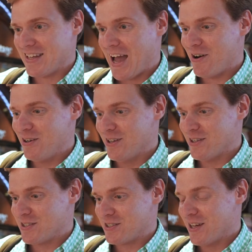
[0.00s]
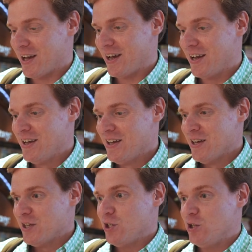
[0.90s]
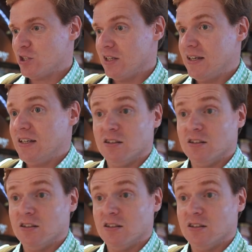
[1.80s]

to how it does usually.